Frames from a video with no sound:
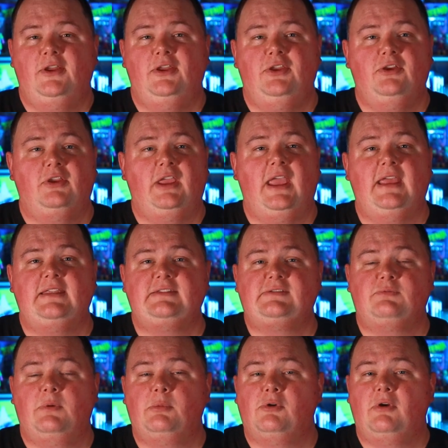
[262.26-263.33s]
You can't
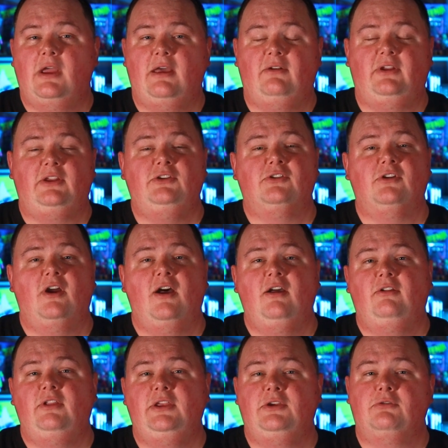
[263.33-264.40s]
swim around in your
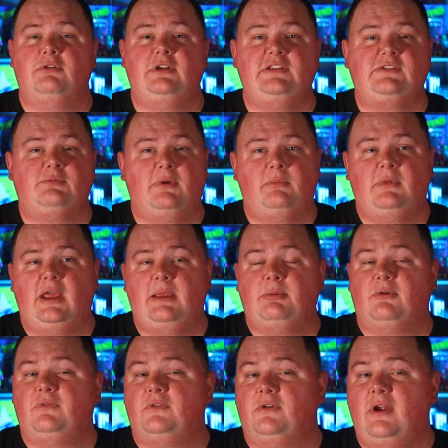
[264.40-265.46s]
ugly green swim
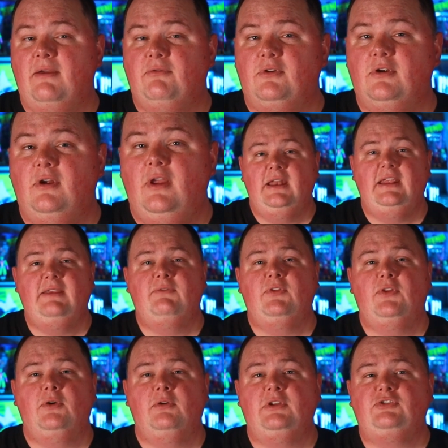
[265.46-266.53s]
diaper forever, and
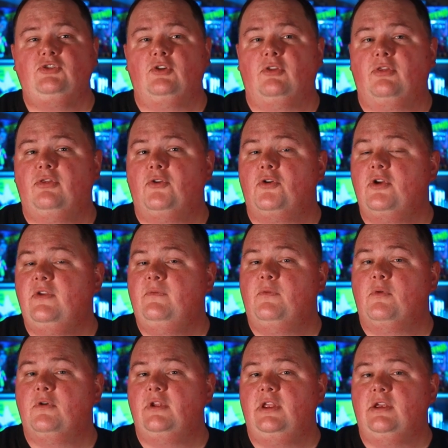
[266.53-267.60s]
even though it took
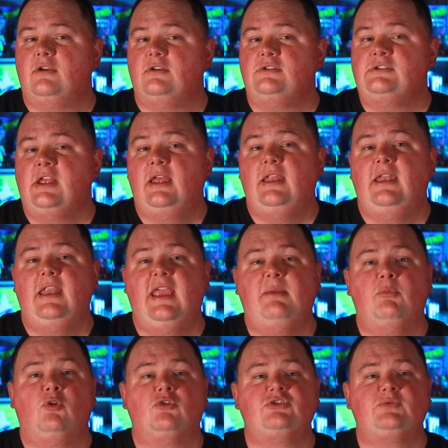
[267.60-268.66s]
34 years,
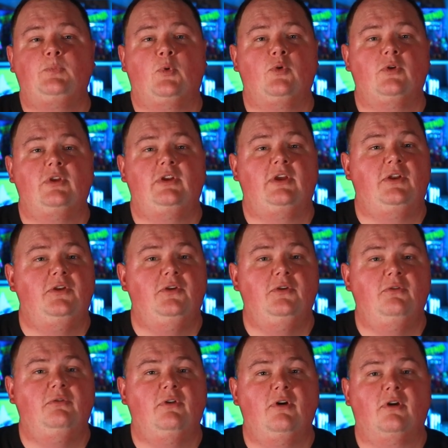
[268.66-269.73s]
Namor sported a
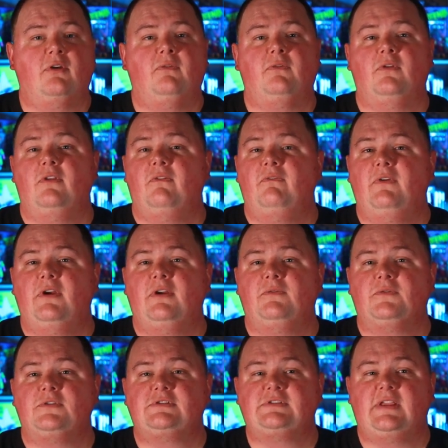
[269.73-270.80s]
new look for the very
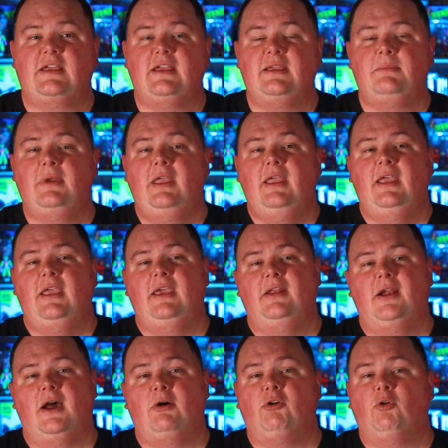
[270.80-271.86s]
first time
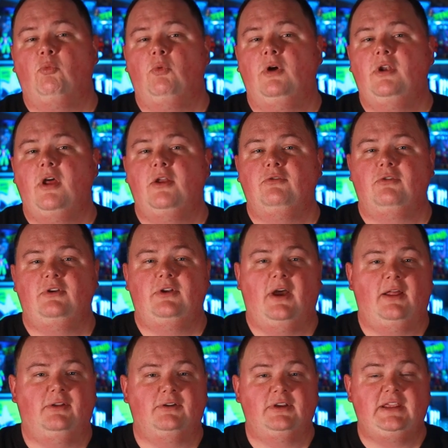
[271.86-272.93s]
in our
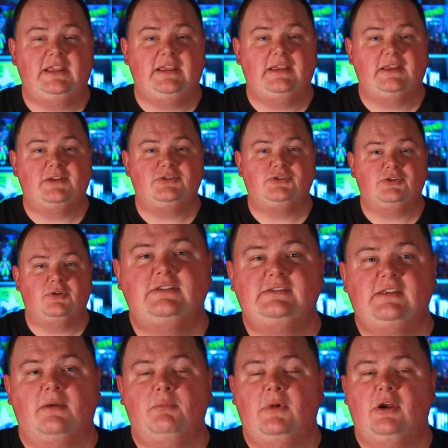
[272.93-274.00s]
$100 key issue,
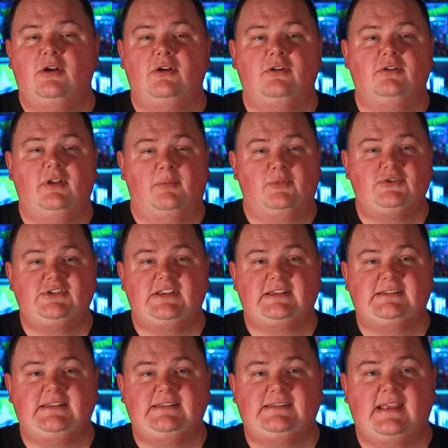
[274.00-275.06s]
Submariner number
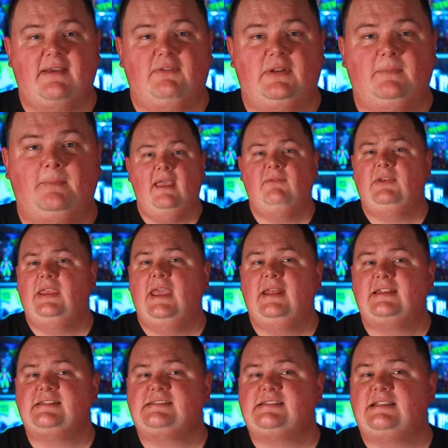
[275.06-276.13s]
67. Having
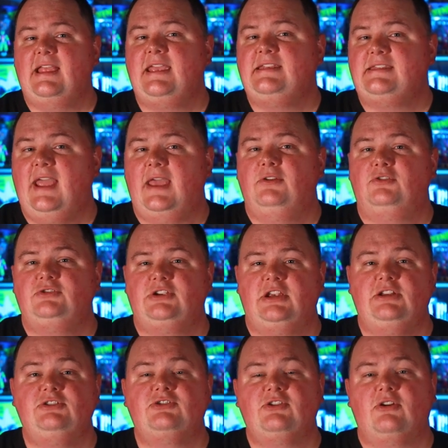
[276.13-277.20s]
had a slight title
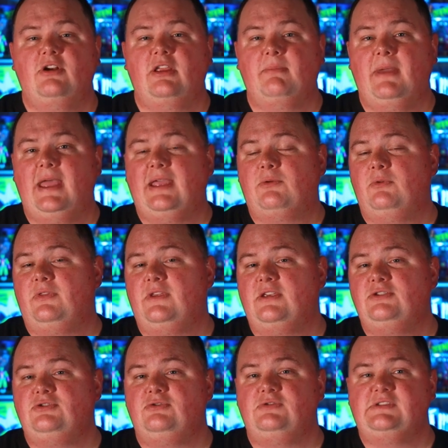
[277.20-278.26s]
change starting back with
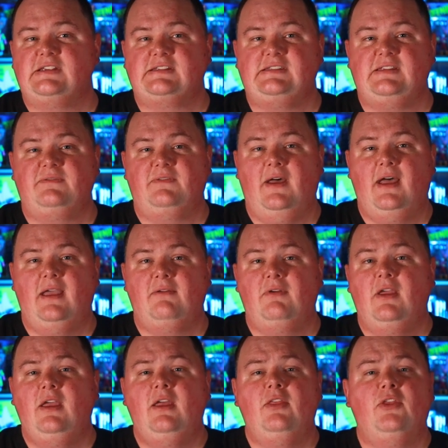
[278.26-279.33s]
issue
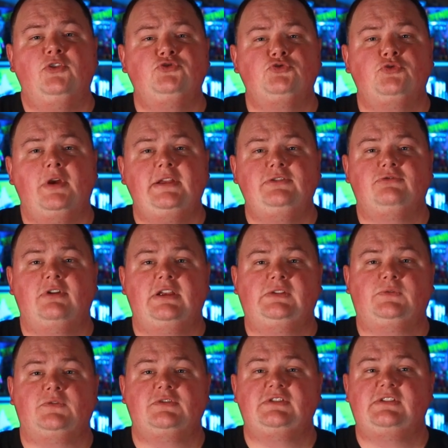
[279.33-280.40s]
65, the trade
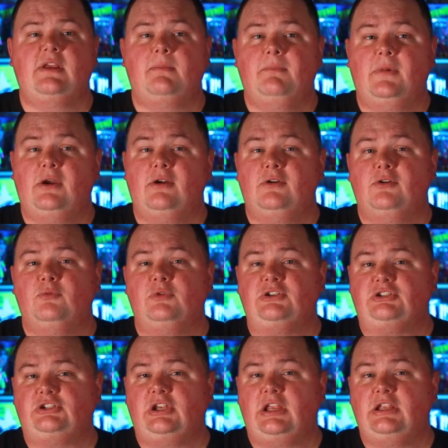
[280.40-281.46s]
dress for Submariner
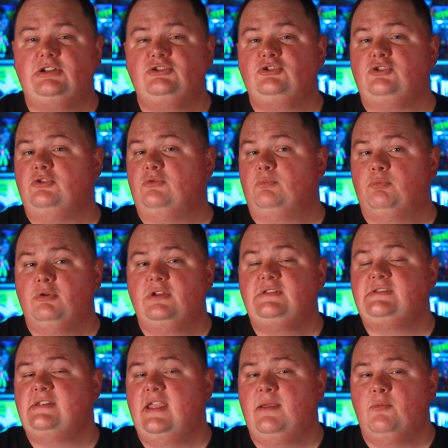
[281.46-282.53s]
was changed to
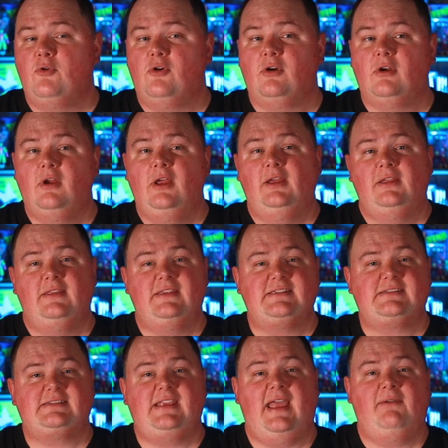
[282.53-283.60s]
Prince Namor, the
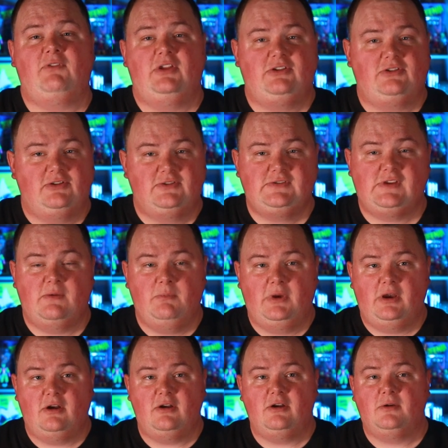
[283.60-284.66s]
Savage
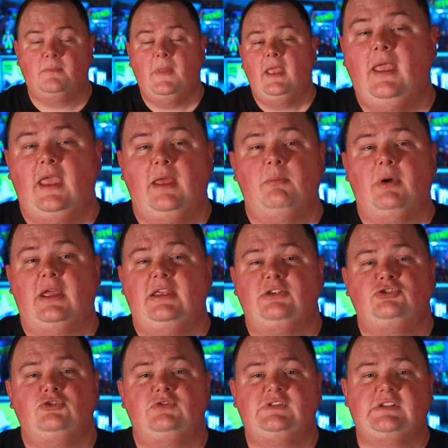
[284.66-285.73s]
Submariner, and by
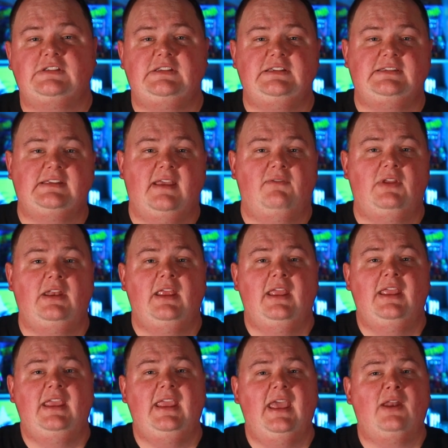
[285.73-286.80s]
issue 67,
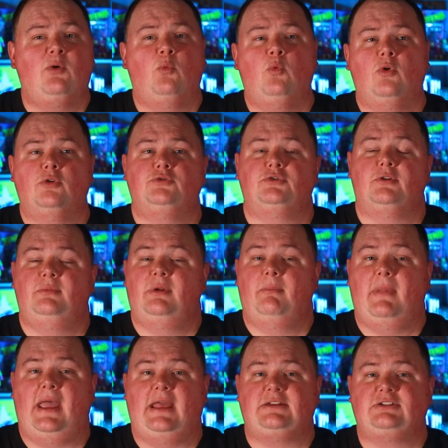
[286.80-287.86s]
he had a wardrobe to
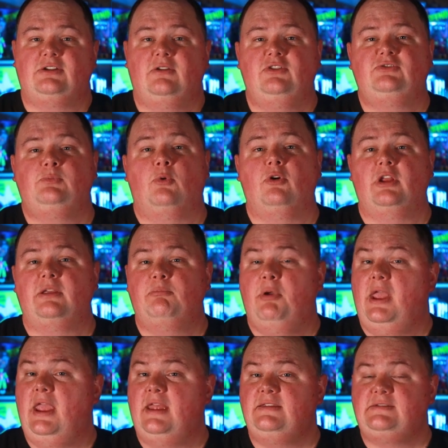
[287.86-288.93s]
match, sporting
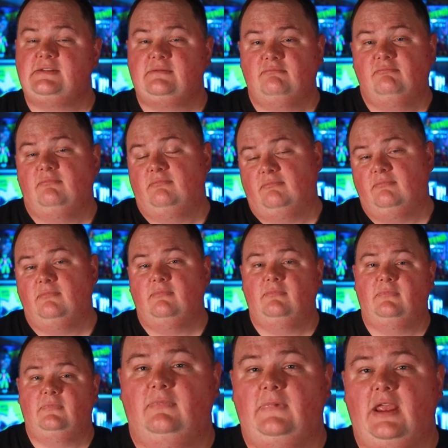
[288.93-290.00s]
pants,
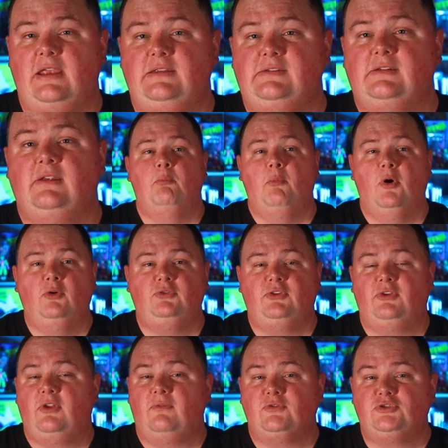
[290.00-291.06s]
nice,
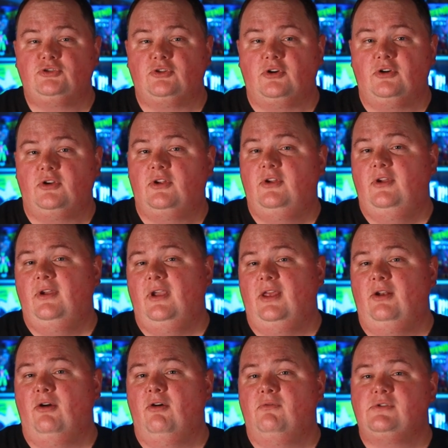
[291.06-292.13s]
most of a shirt,
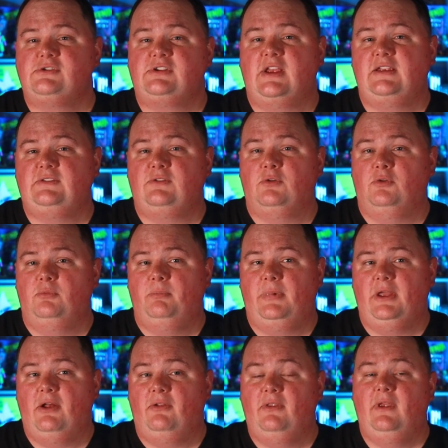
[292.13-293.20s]
an oversized gold
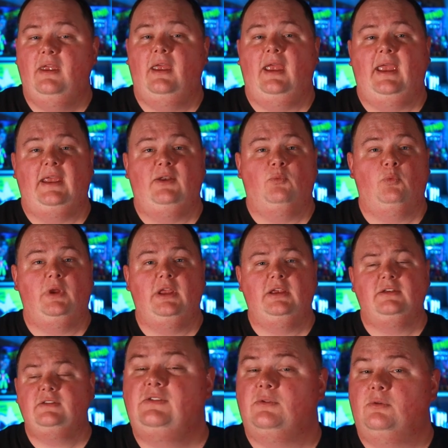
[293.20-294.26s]
belt, and
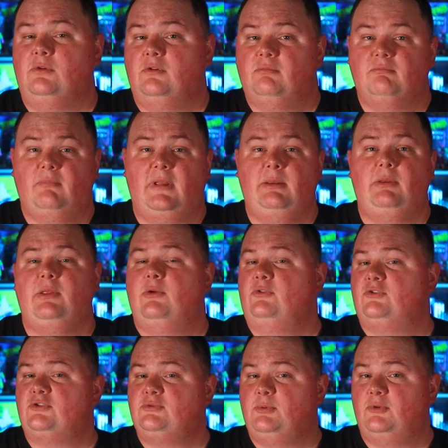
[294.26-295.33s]
wings, or maybe
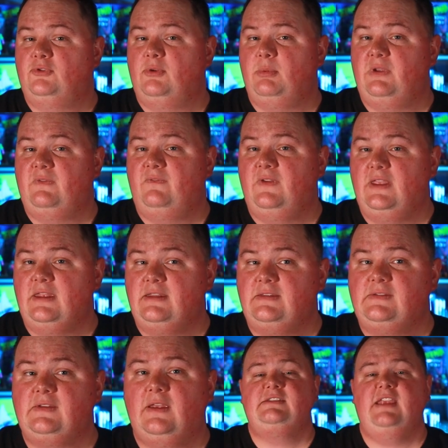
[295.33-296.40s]
those are supposed to be
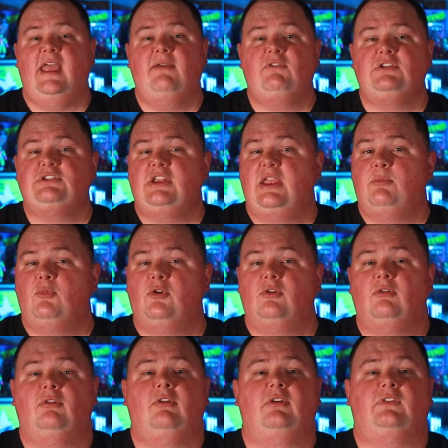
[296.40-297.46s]
fins, Savage
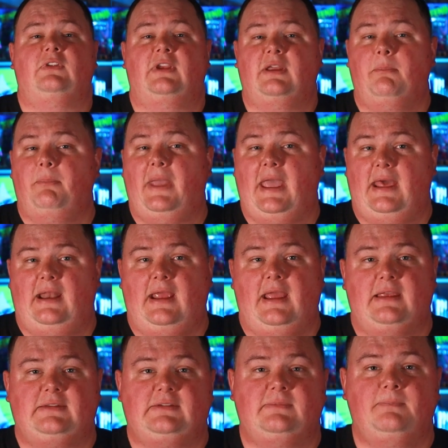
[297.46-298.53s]
Namor looks like a
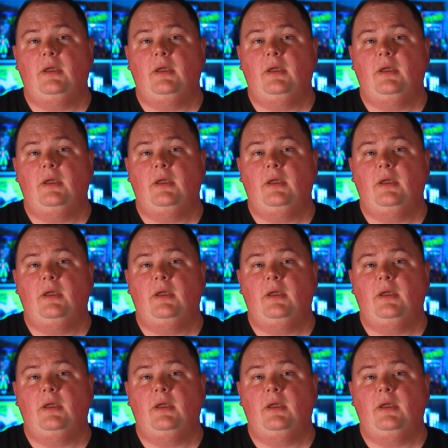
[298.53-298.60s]
badass.